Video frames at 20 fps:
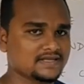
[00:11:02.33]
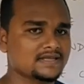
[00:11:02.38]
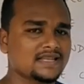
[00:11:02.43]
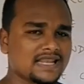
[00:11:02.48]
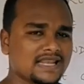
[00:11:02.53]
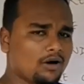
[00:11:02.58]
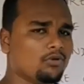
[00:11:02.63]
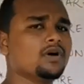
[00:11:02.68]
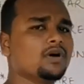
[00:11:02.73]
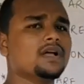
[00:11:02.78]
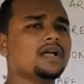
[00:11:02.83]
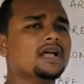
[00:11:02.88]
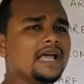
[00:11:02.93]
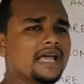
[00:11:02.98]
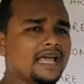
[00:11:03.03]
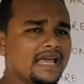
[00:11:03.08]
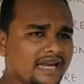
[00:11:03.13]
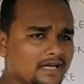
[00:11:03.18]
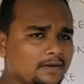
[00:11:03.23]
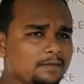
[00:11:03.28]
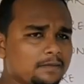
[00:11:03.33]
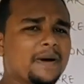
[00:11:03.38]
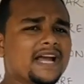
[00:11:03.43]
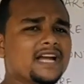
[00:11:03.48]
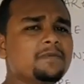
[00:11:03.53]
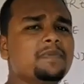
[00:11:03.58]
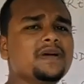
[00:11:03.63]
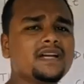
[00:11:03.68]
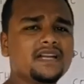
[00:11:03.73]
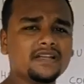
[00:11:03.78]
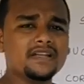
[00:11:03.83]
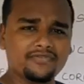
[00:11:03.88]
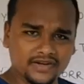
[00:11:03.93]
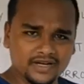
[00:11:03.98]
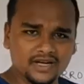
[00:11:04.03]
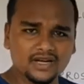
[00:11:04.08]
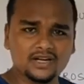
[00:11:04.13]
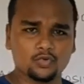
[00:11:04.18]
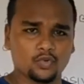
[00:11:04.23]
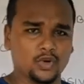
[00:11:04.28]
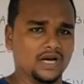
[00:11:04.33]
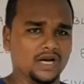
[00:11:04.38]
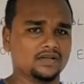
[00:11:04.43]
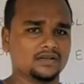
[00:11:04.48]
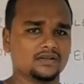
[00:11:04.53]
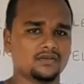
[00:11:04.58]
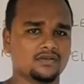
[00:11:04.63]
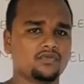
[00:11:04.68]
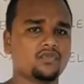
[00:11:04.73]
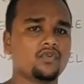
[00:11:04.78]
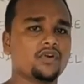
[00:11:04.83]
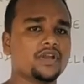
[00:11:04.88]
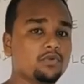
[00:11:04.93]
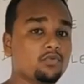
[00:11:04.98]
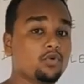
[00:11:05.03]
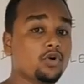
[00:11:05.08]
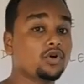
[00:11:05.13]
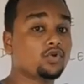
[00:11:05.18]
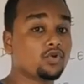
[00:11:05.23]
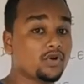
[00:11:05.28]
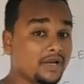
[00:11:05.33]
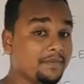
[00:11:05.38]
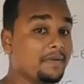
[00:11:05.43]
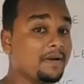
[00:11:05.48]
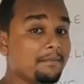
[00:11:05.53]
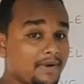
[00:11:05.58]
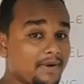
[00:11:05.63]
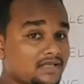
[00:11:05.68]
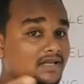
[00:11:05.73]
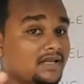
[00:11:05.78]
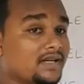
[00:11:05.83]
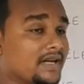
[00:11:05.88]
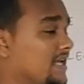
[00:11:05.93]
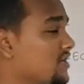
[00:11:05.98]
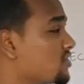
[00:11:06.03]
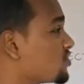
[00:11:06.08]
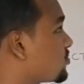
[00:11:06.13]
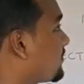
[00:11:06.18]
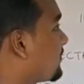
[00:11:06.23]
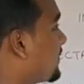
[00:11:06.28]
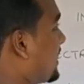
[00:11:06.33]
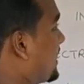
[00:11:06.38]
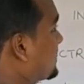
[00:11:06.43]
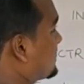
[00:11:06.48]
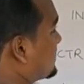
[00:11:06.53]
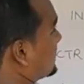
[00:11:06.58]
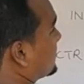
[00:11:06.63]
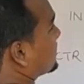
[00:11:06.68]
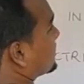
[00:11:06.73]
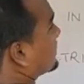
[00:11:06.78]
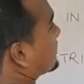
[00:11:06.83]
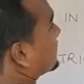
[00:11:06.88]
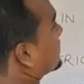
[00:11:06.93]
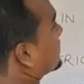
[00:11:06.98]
Now it might be a difficult one for you all to remember the taste of acid.